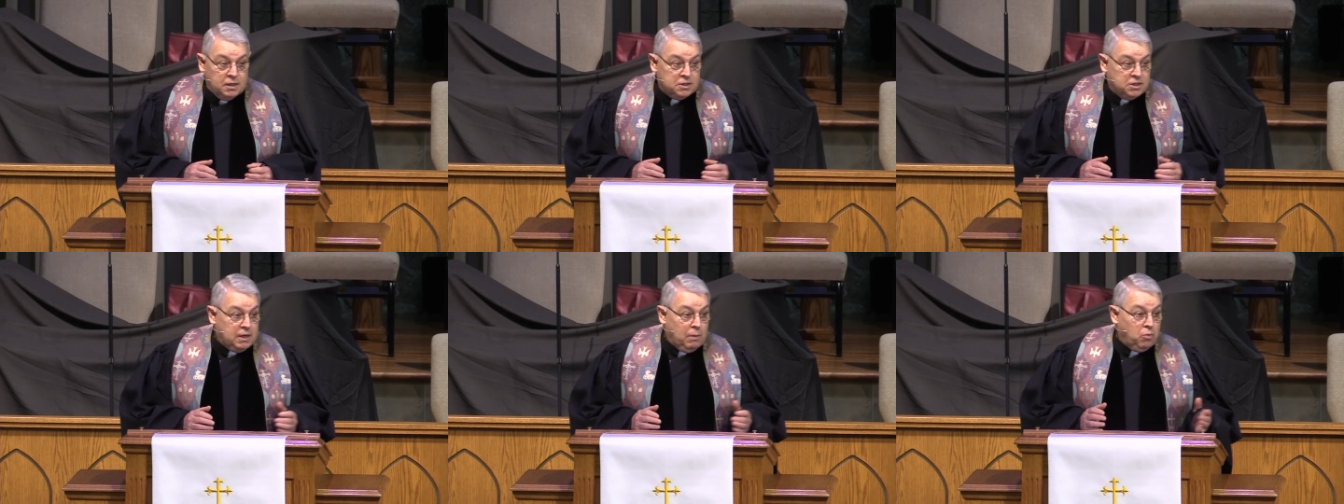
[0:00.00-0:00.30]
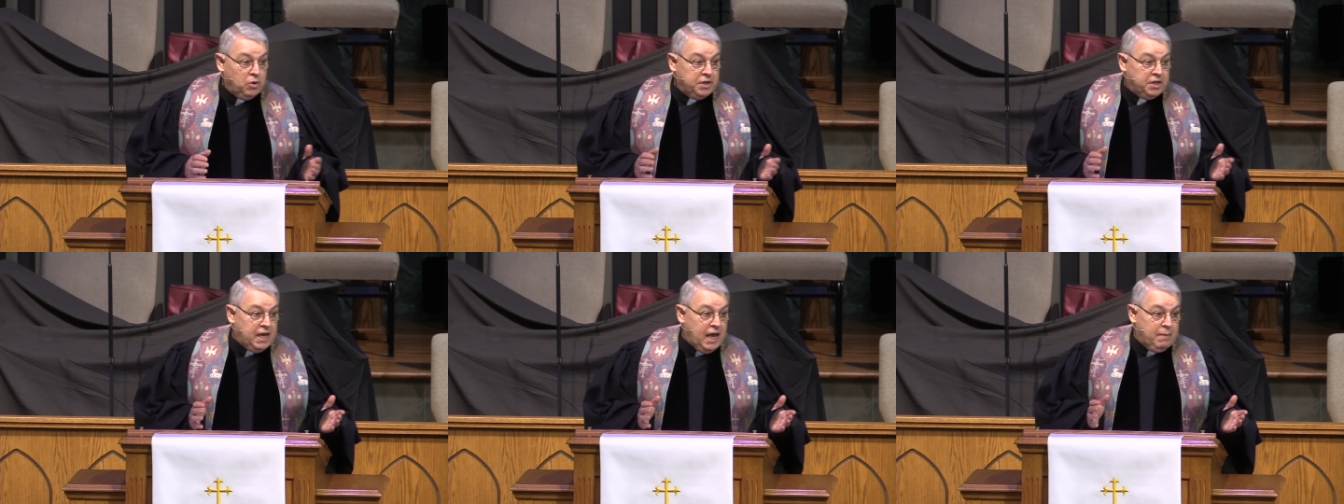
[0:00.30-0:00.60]

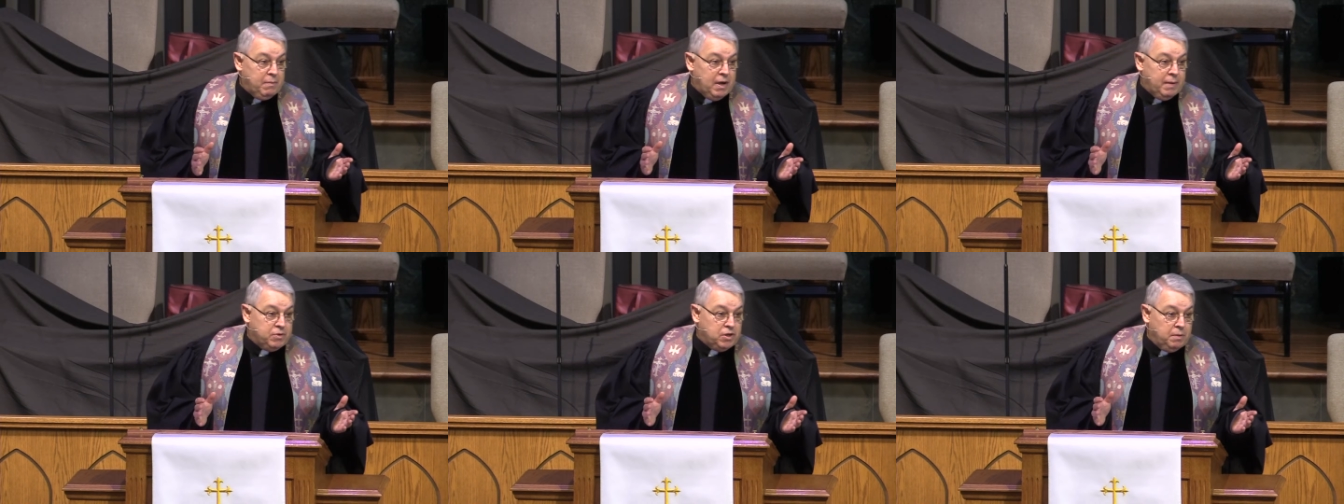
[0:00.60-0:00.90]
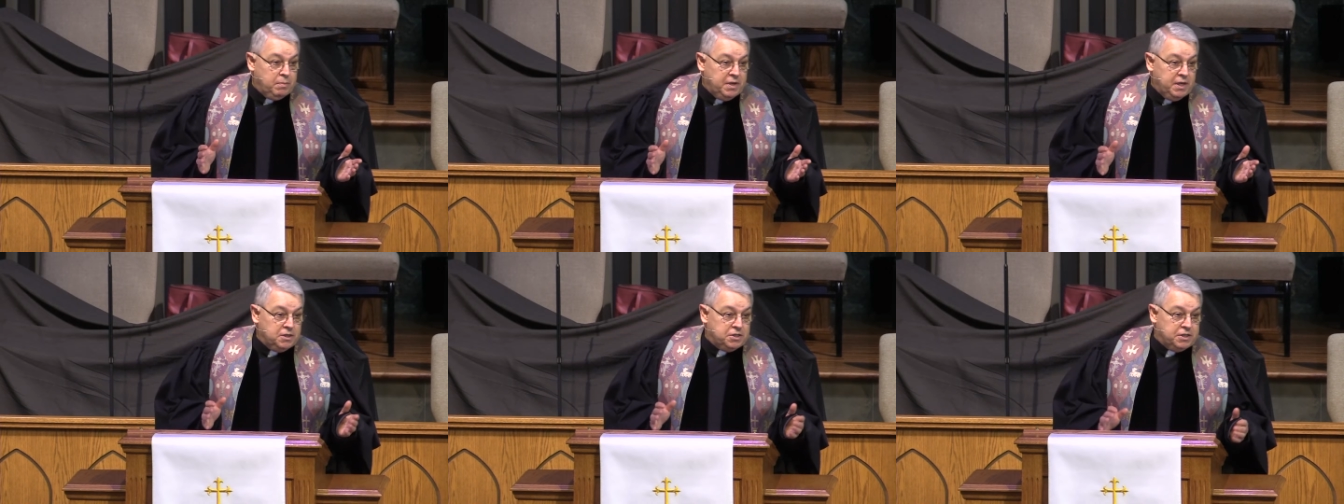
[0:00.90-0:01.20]
Someone came up
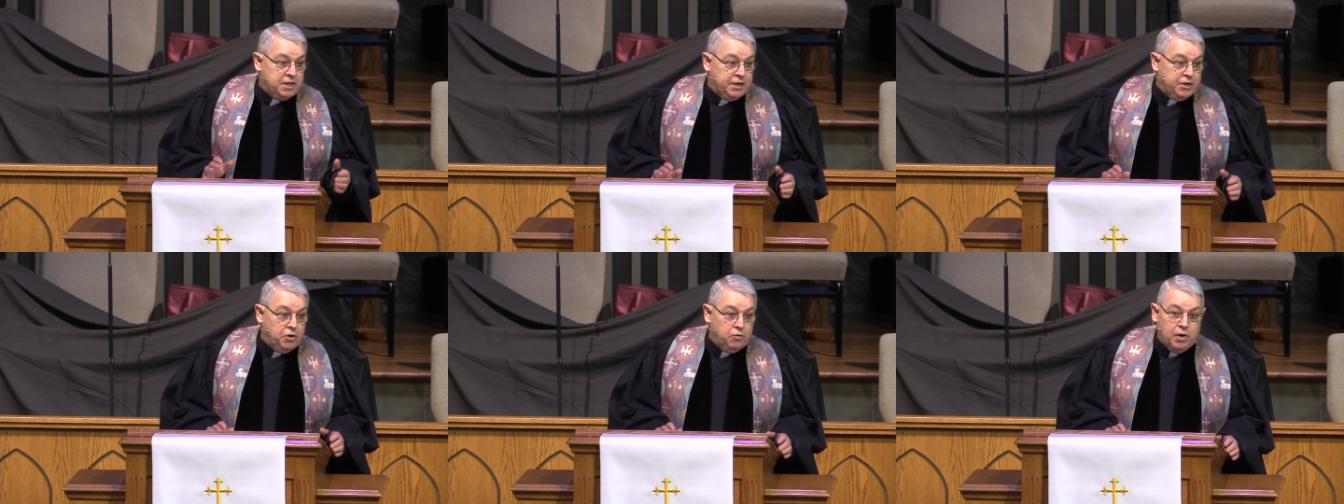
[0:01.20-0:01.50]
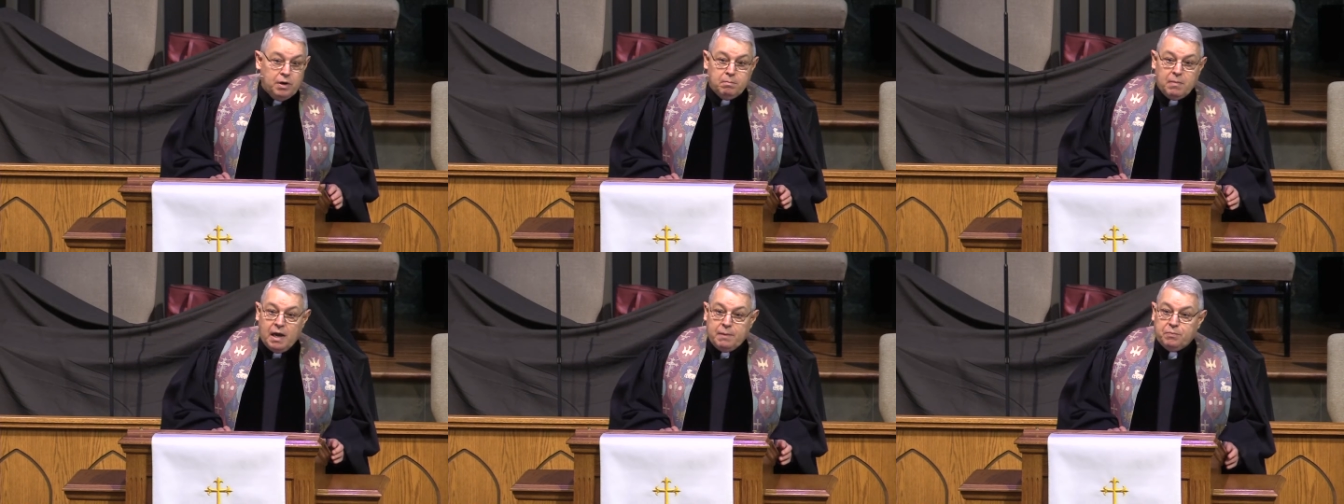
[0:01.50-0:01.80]
to me and said,
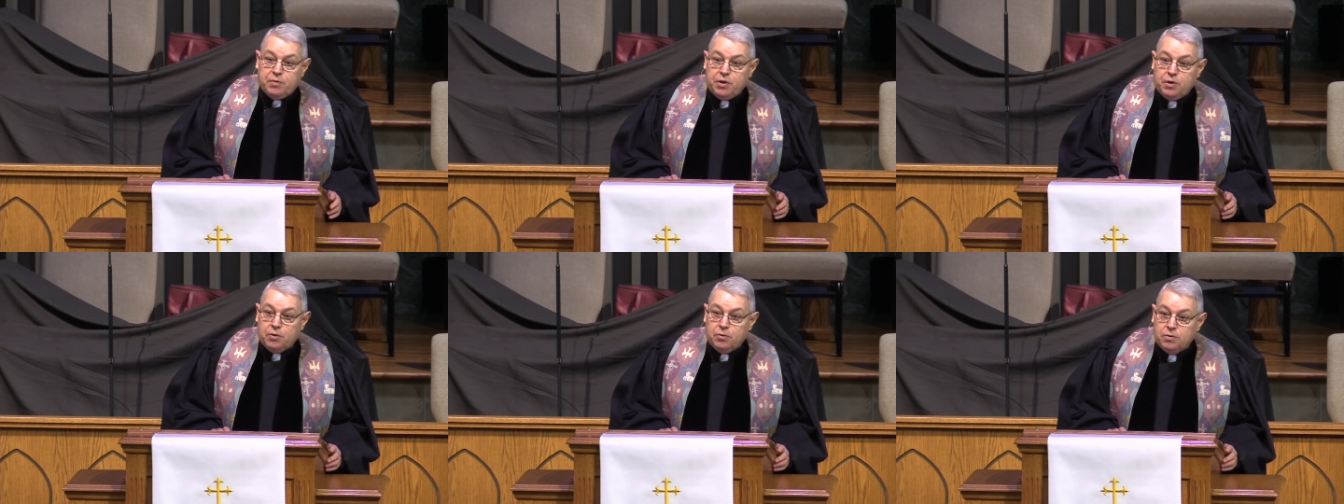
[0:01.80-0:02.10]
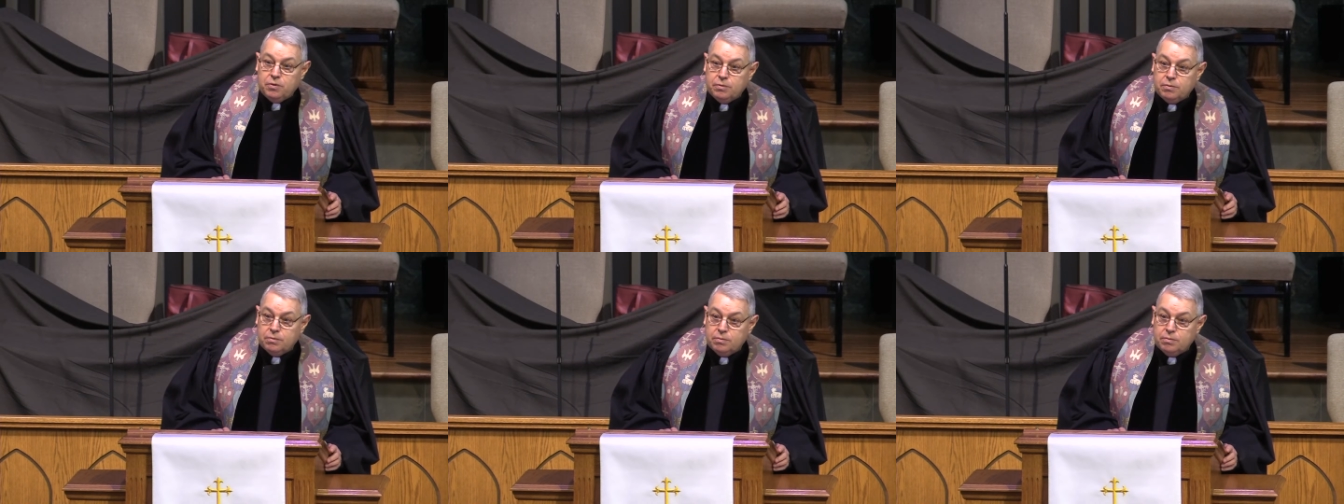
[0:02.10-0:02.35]
You're in my pew.